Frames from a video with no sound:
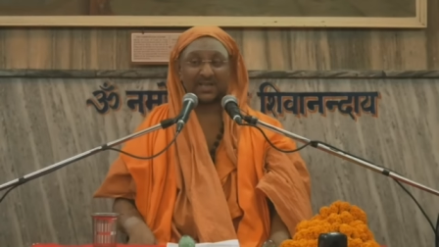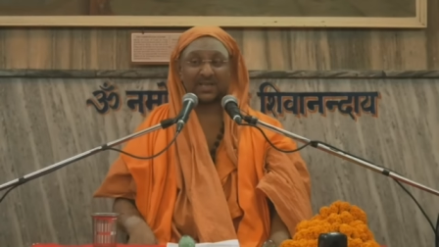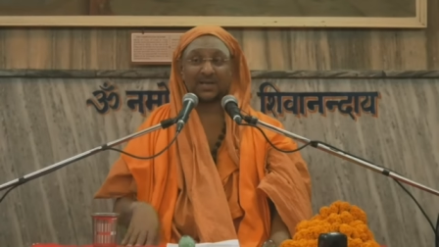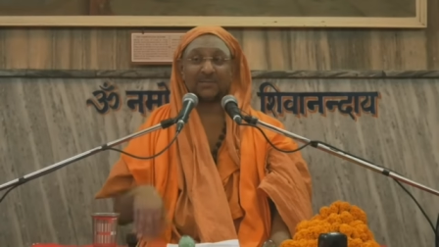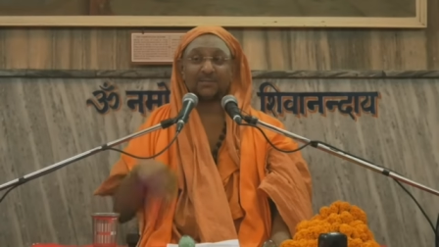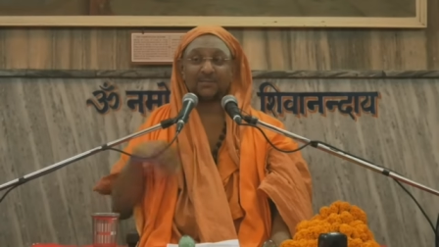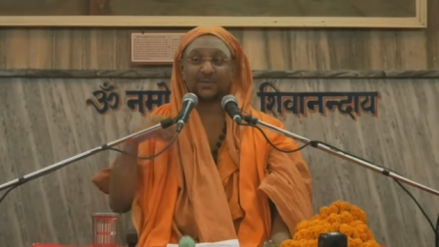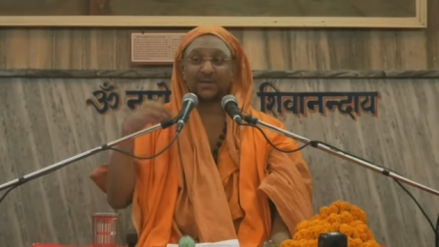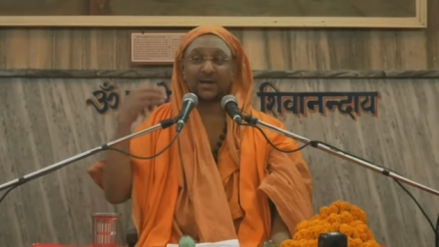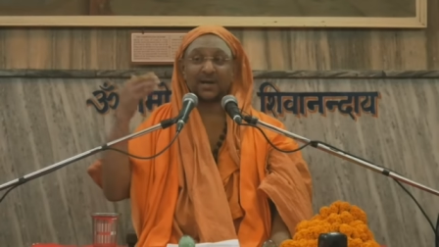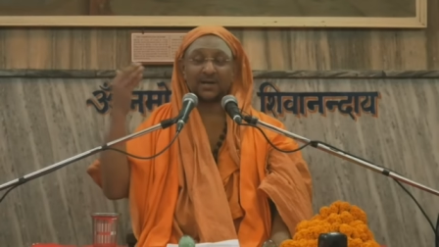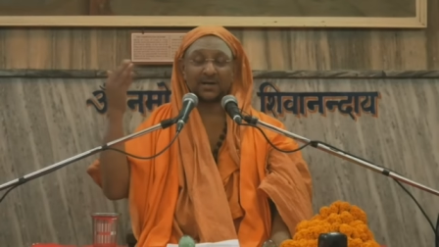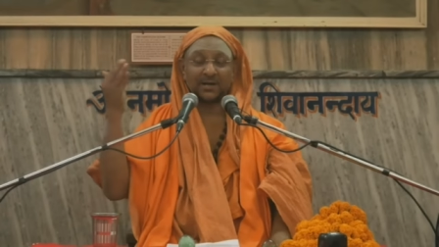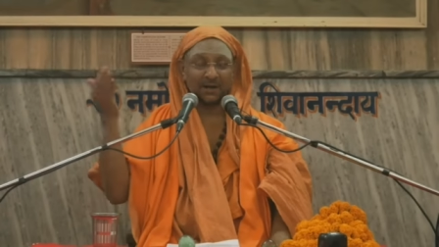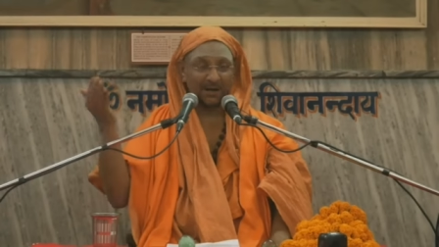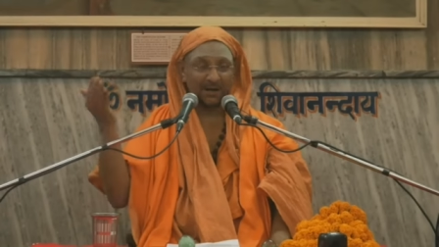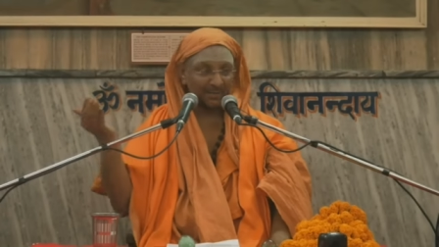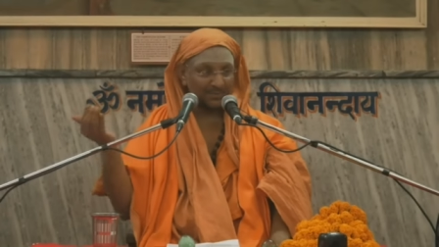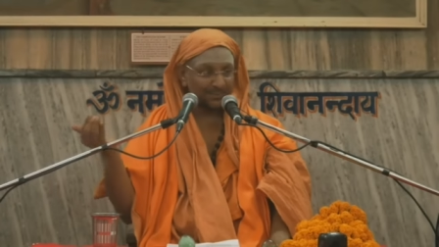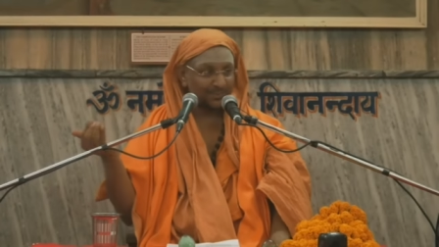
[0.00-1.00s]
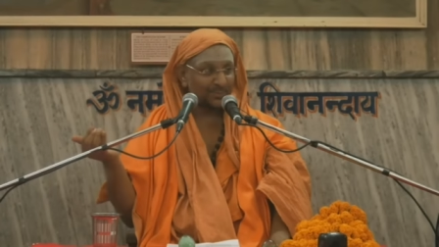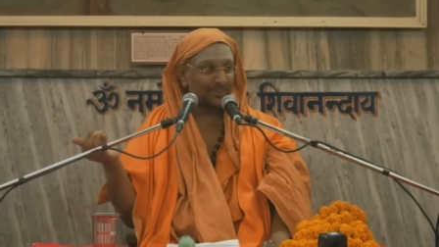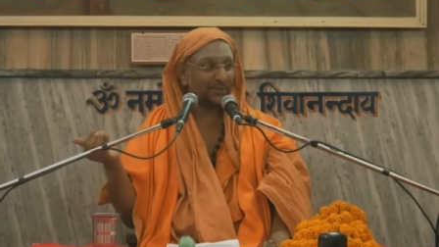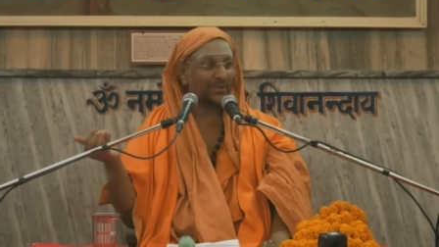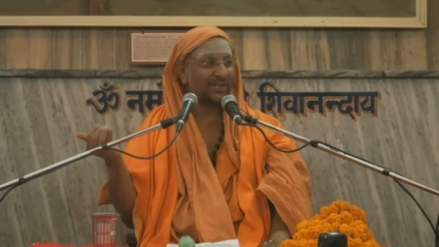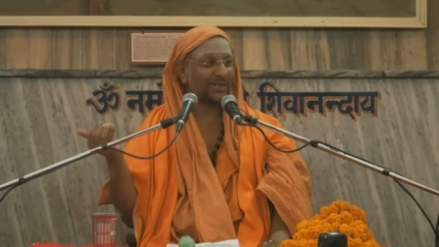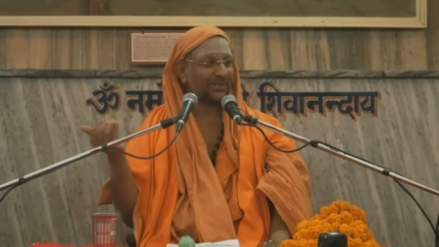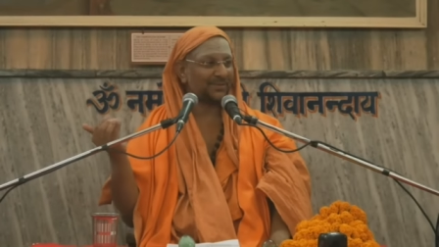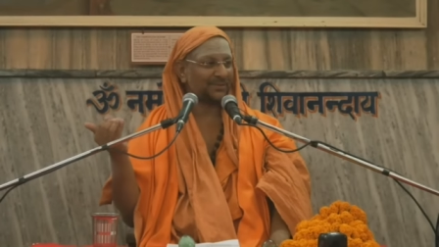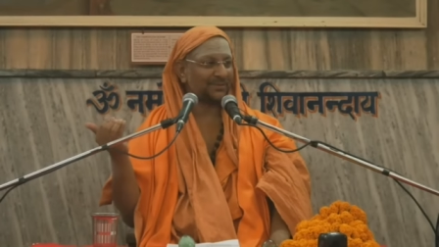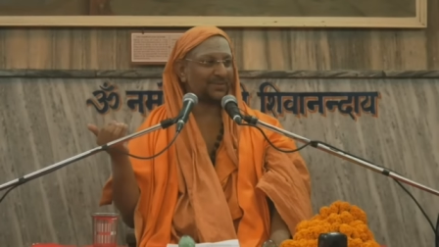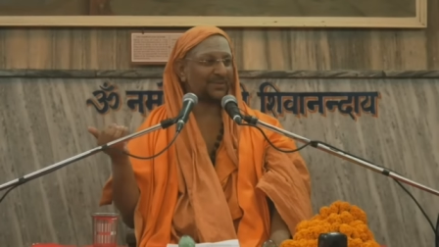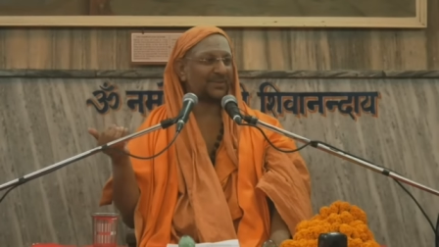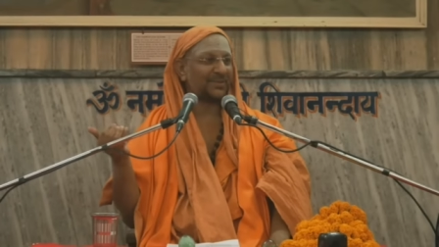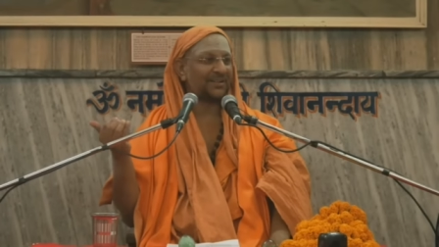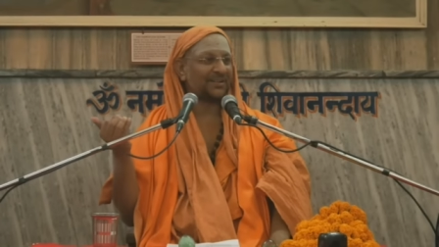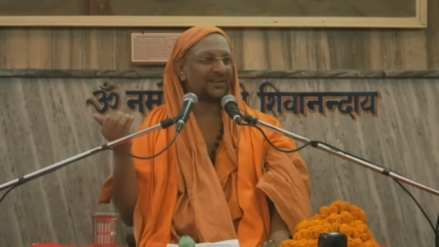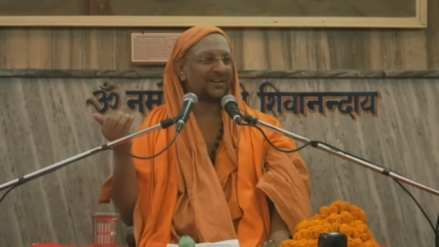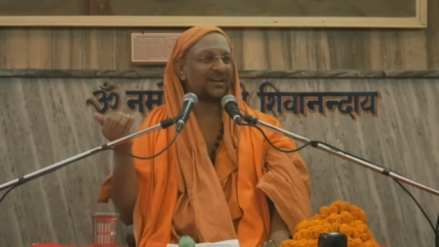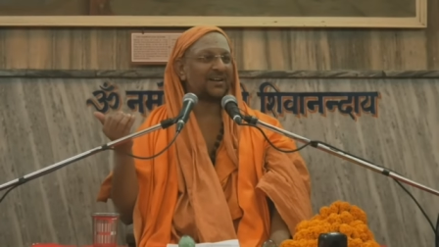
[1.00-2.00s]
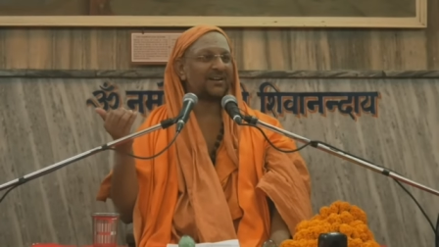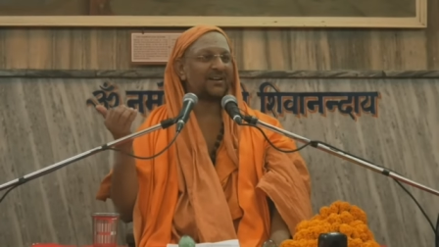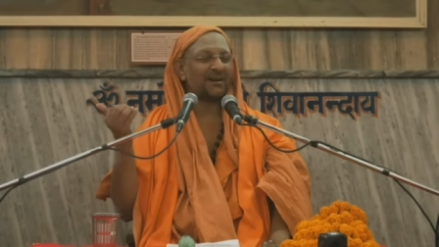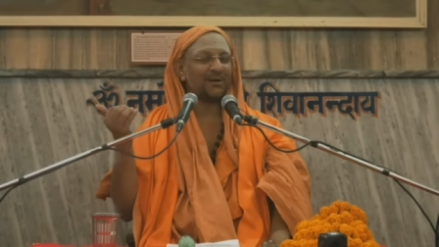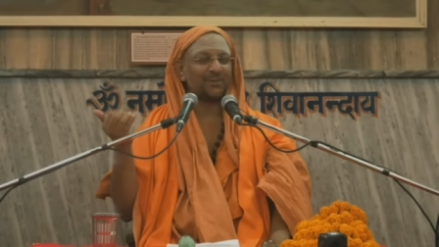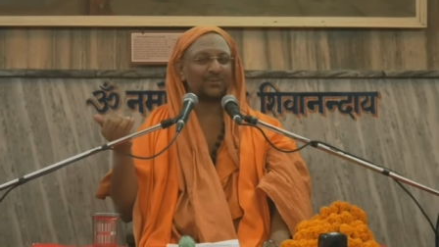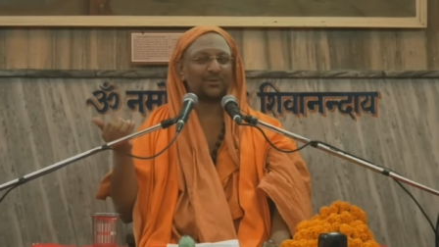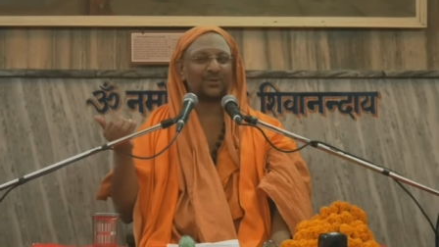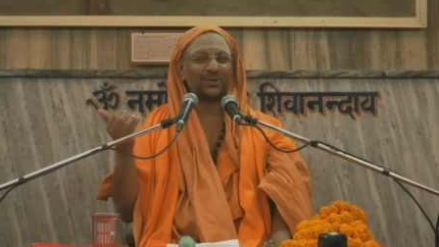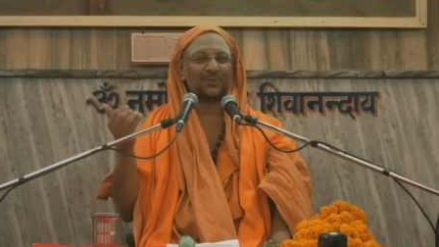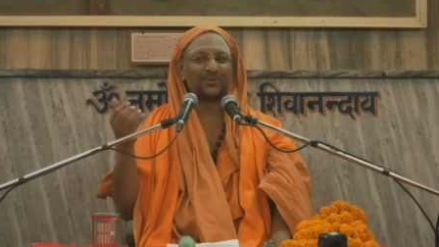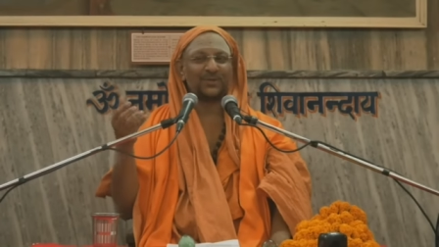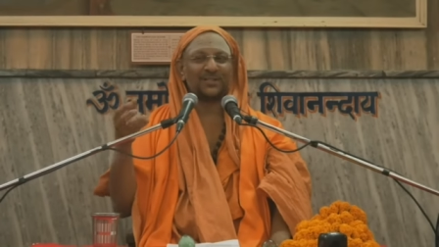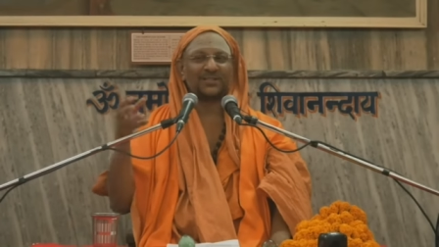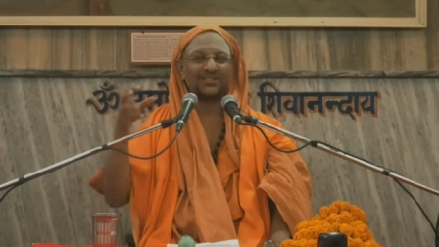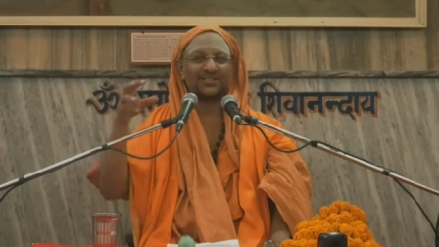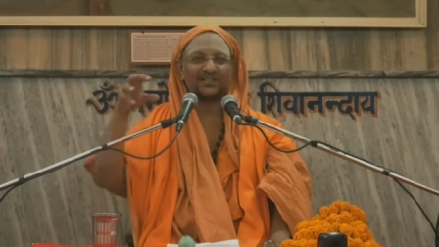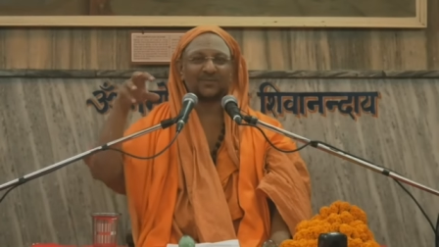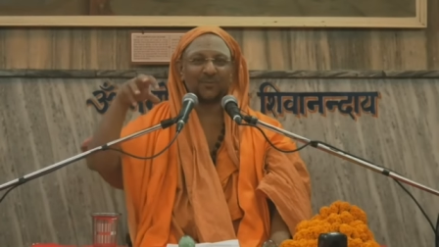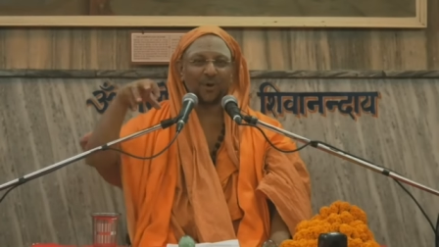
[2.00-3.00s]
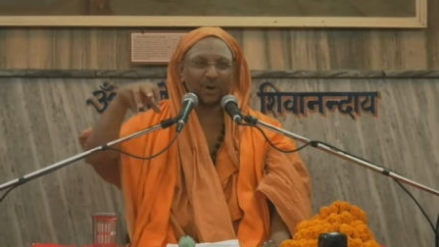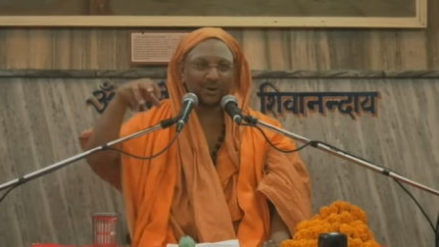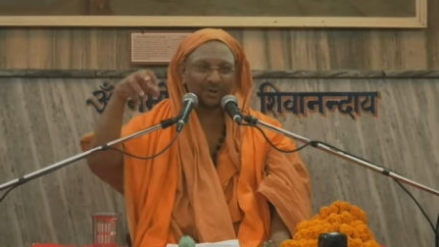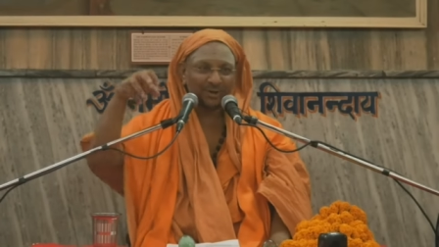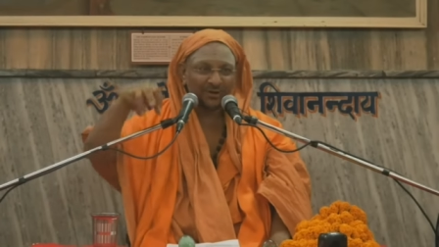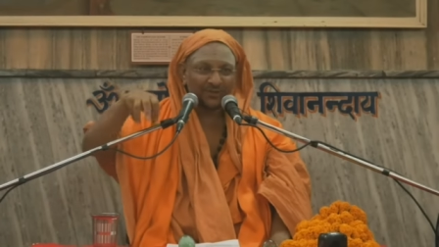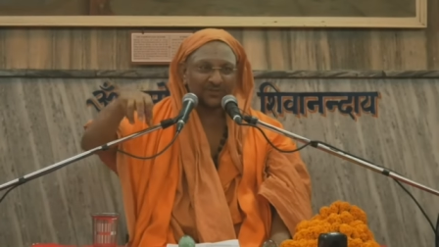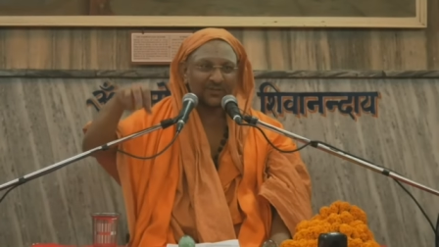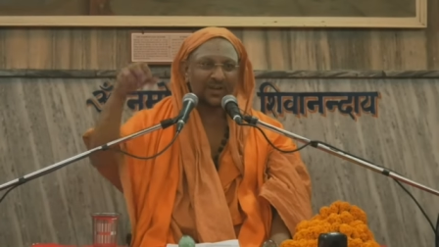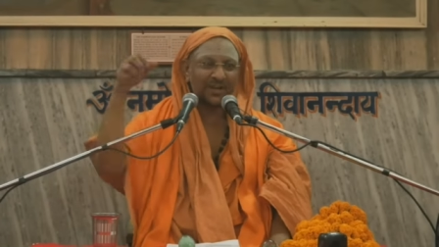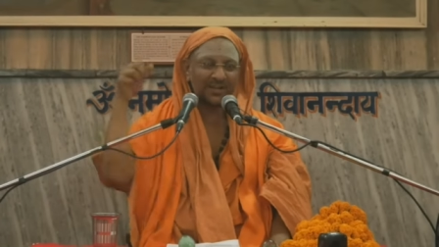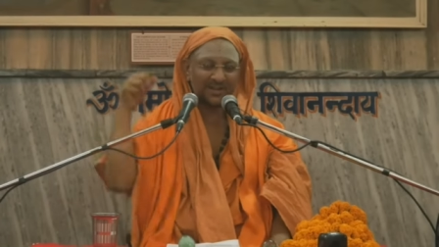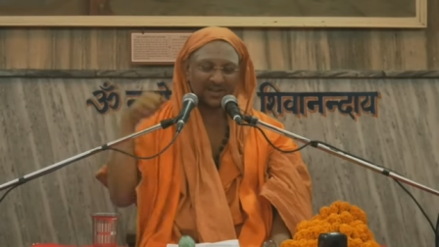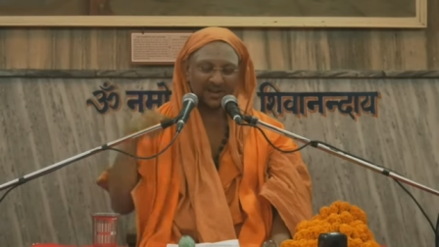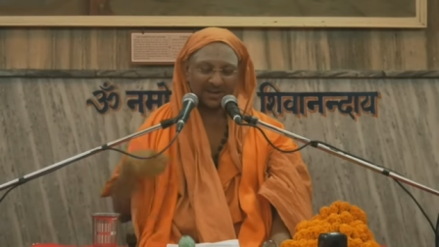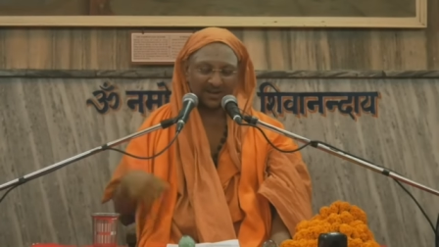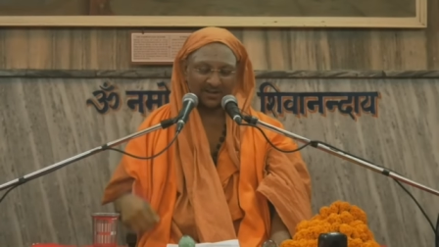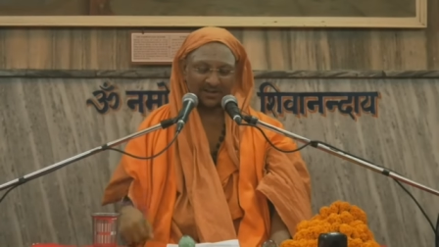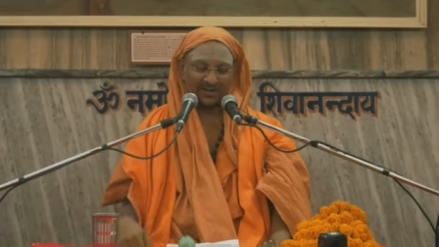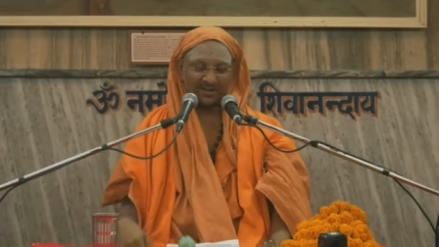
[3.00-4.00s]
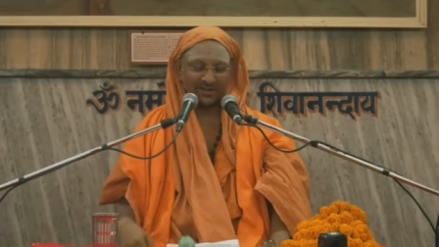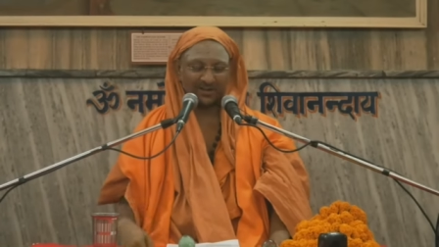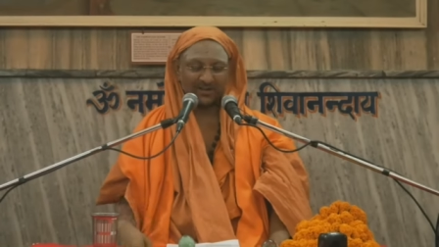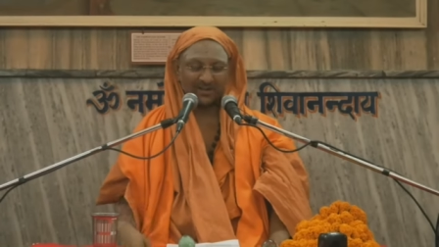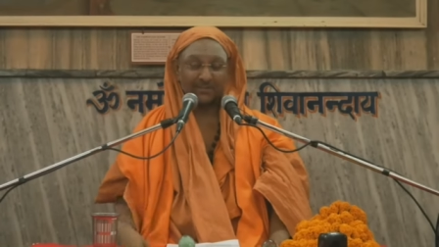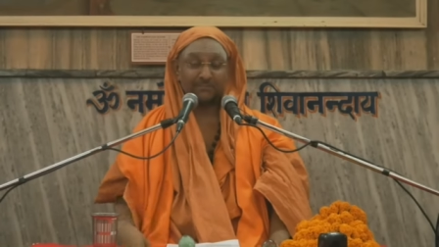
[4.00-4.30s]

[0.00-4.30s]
Kim Gangambuni. Gangambuni means in the water of Ganga.